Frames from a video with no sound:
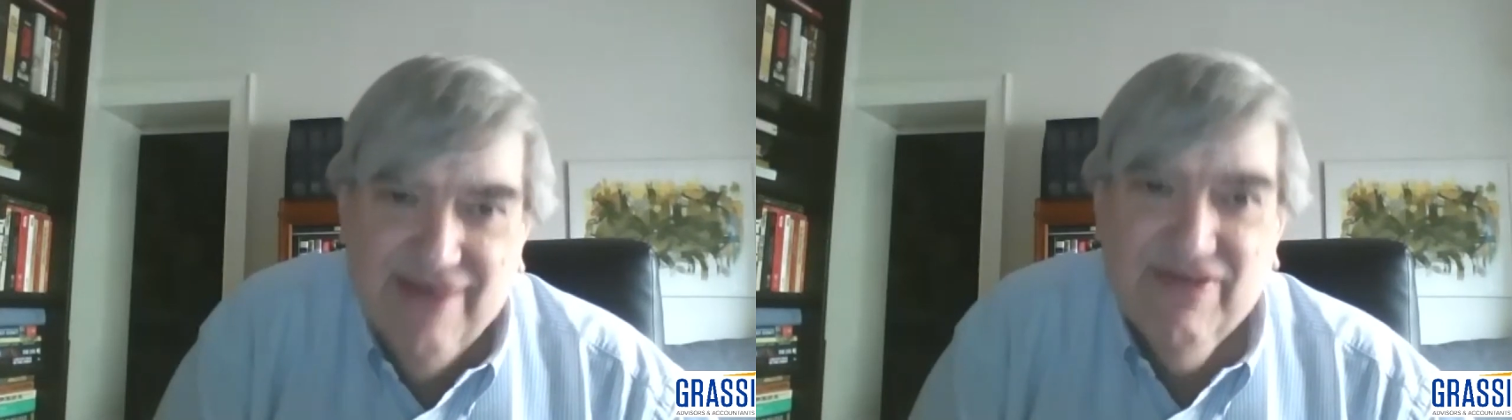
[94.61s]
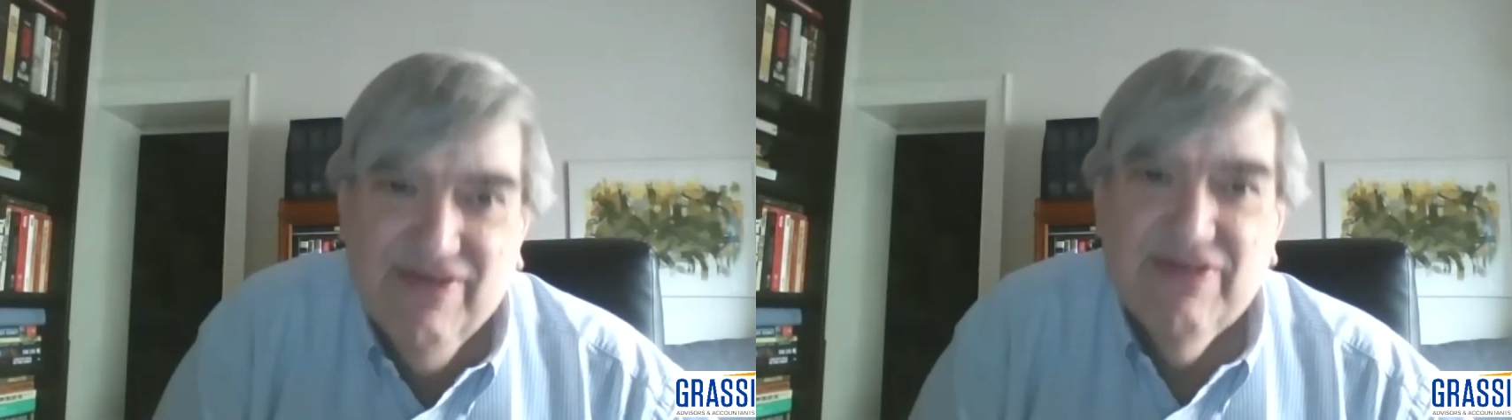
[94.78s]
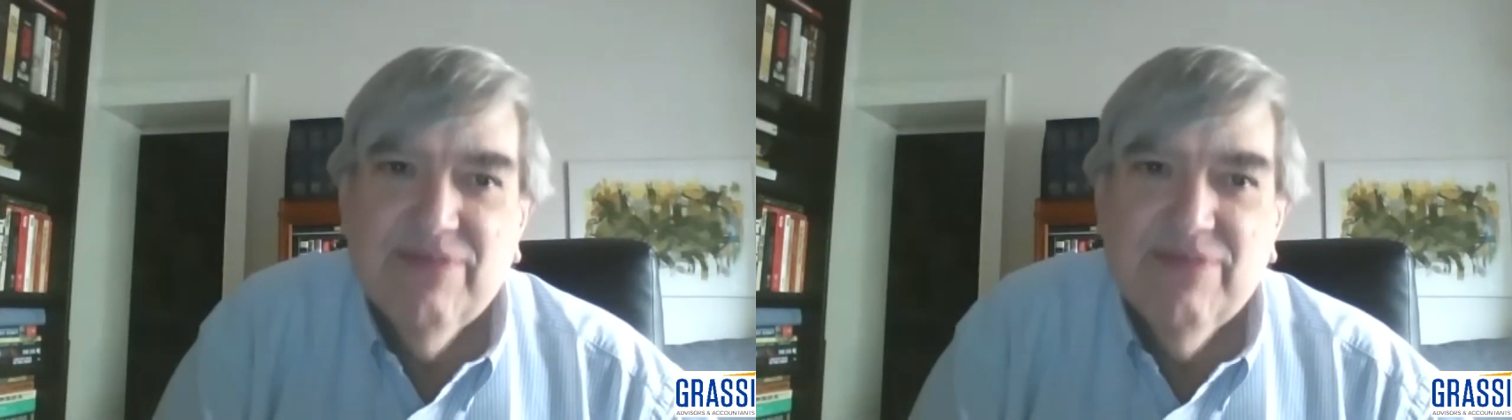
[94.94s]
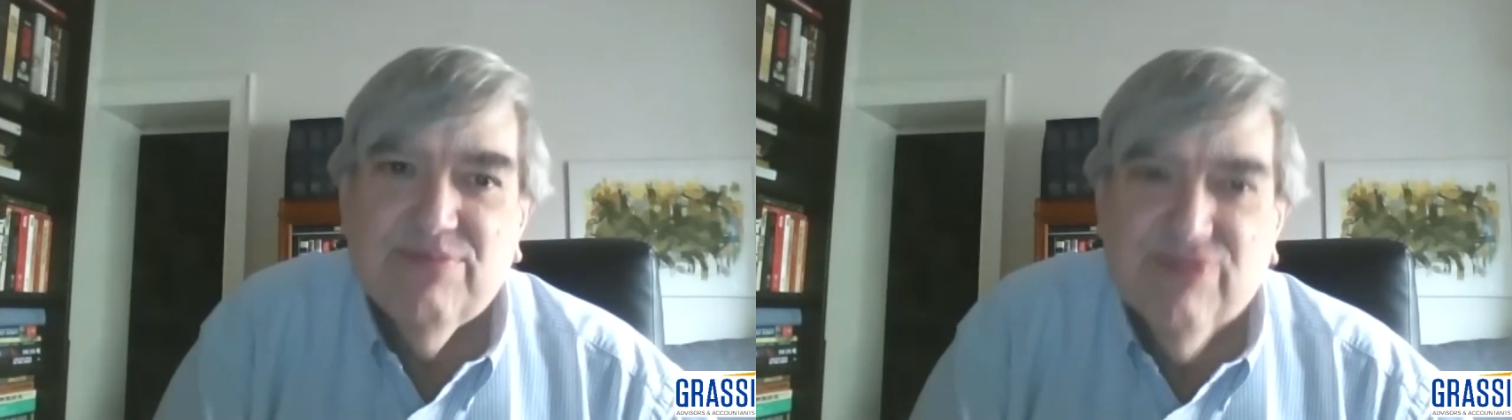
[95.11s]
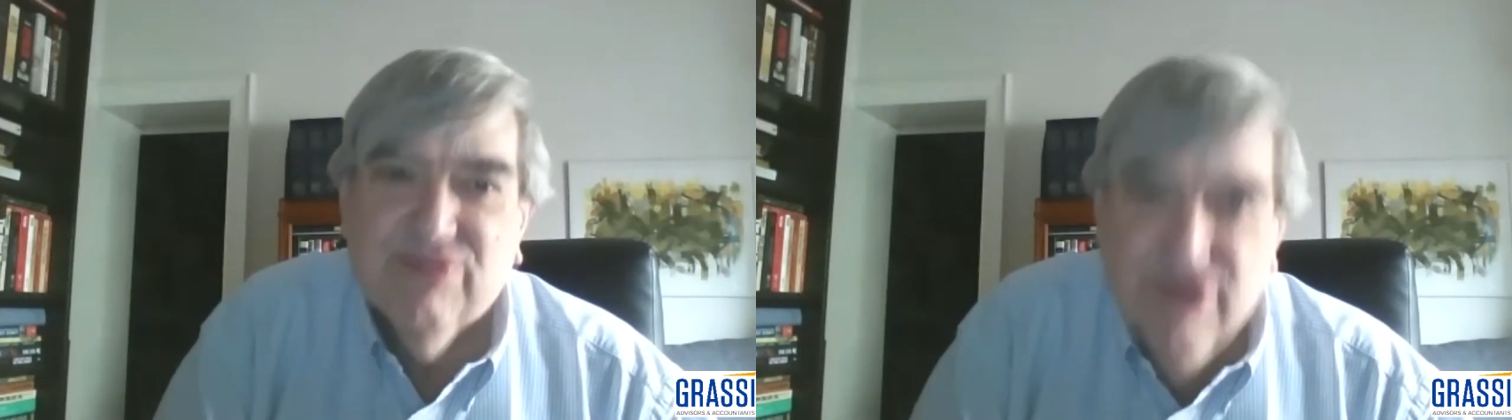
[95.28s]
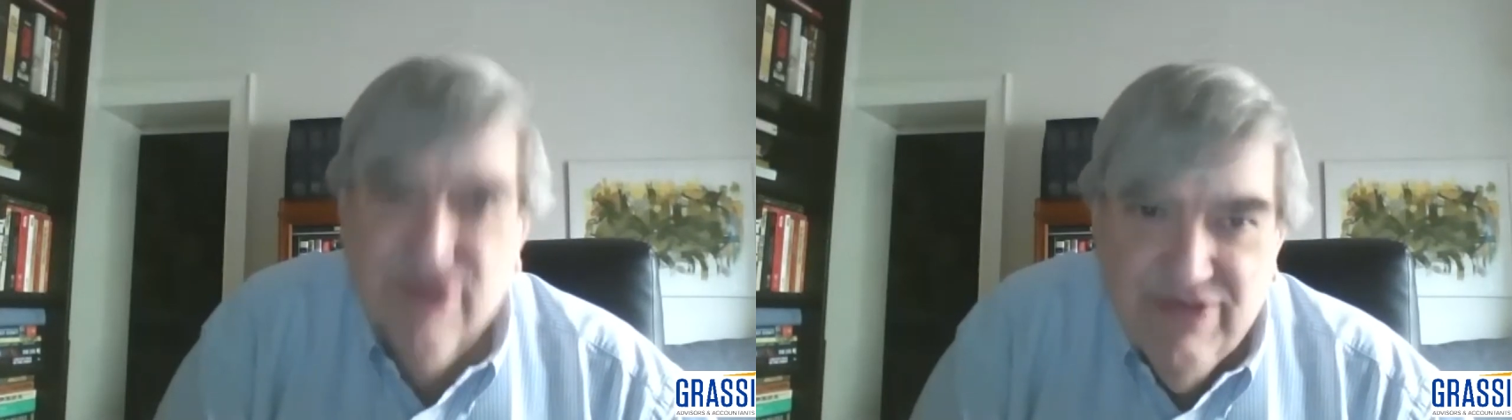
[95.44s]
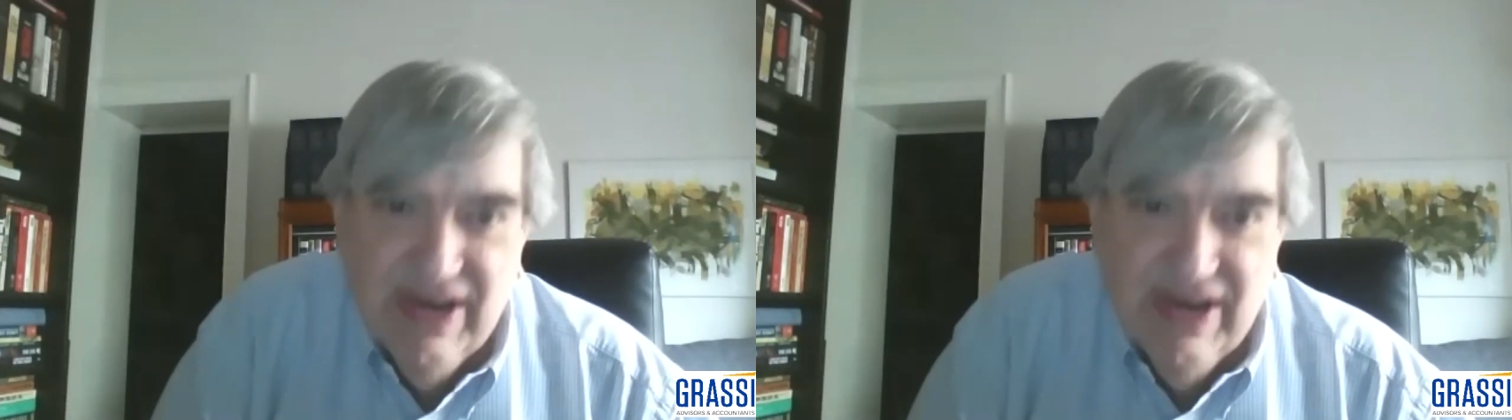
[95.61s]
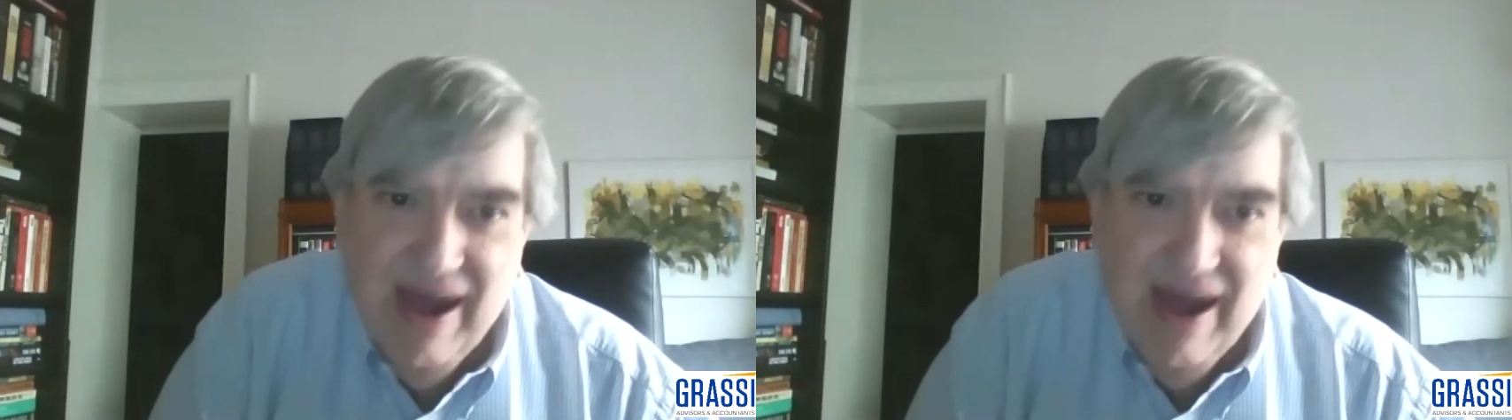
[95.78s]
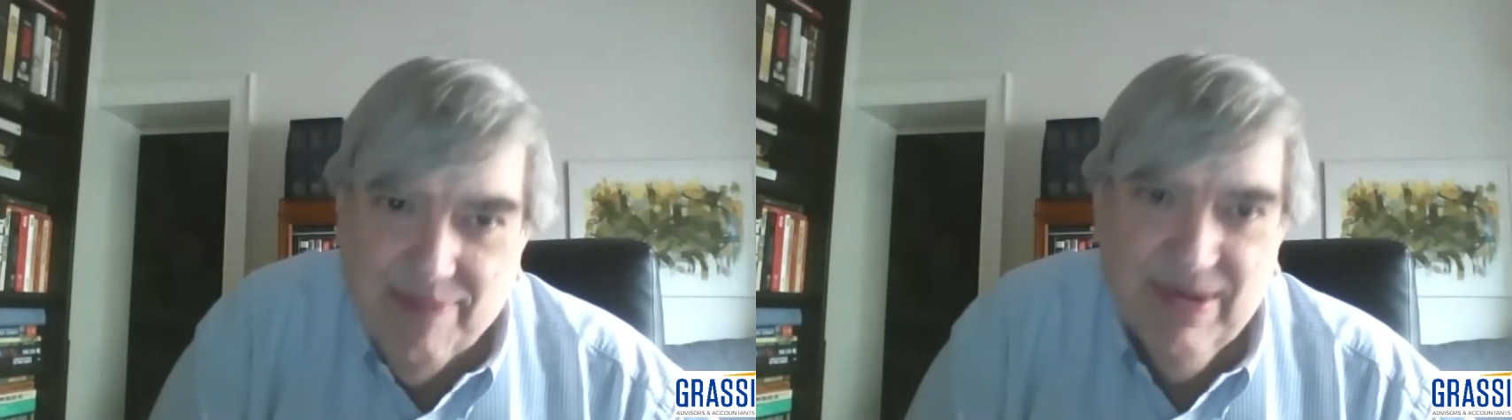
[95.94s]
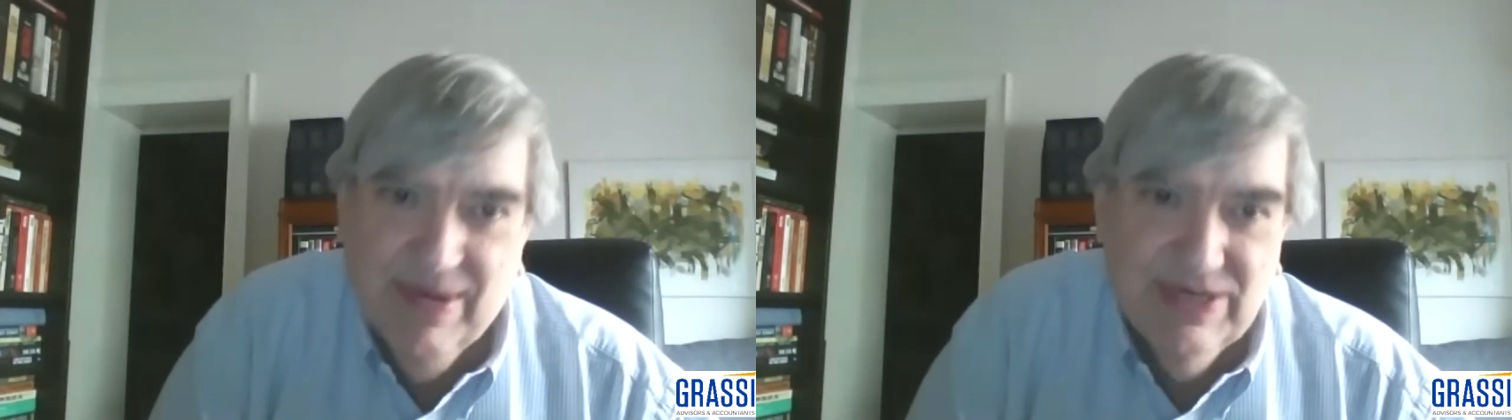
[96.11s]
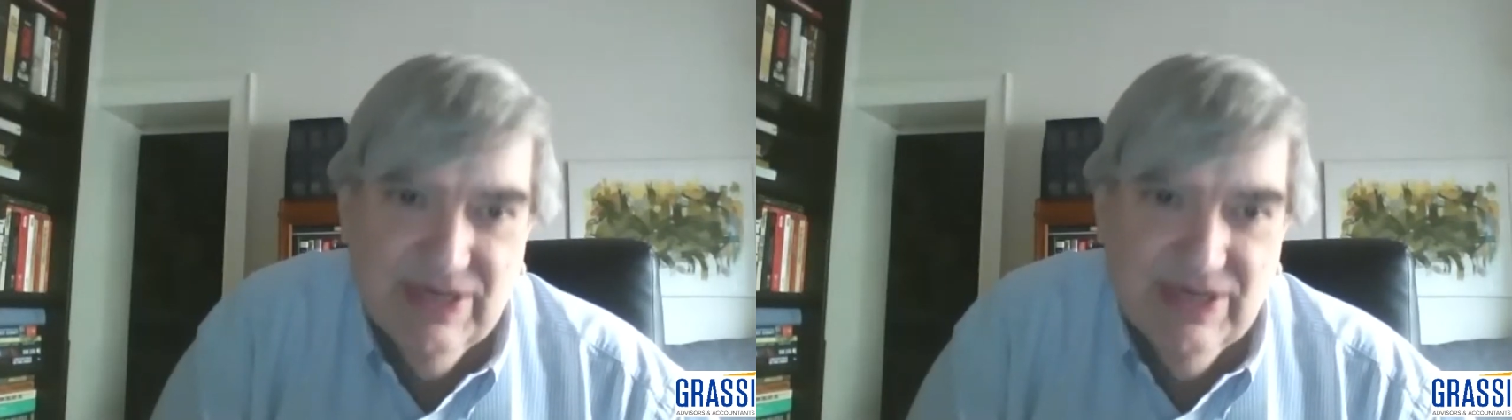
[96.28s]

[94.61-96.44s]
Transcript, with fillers: of improving operation